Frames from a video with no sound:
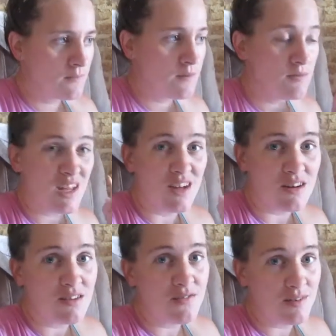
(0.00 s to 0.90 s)
But it was
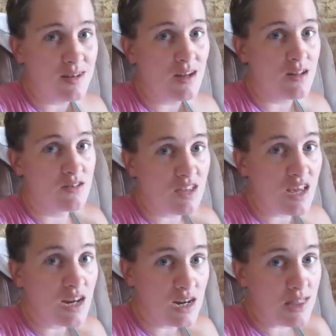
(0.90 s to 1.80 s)

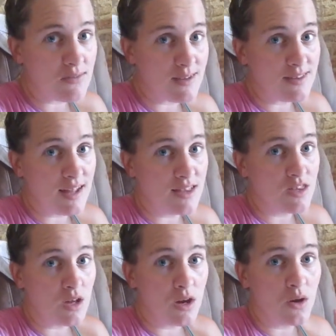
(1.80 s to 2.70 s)
$150.83.
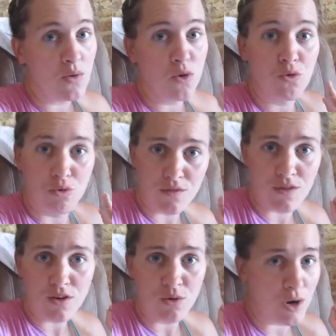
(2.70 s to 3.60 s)
So
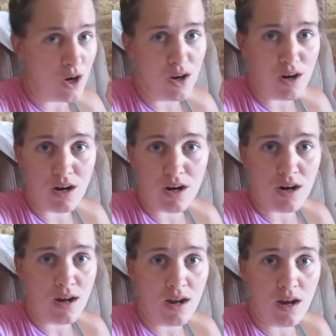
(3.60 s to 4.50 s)
whoever you
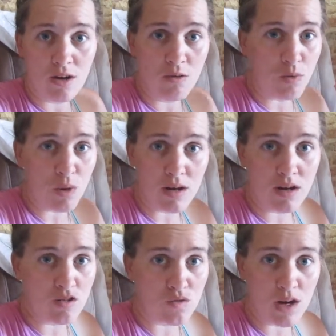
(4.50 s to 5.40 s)
are, I hope you had a
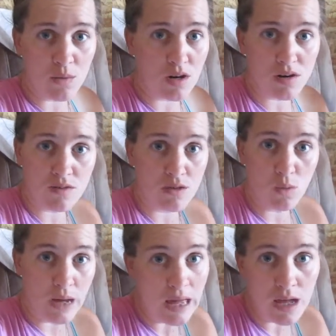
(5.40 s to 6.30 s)
nice ride wherever you
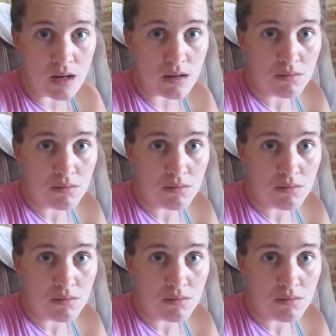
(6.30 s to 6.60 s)
went.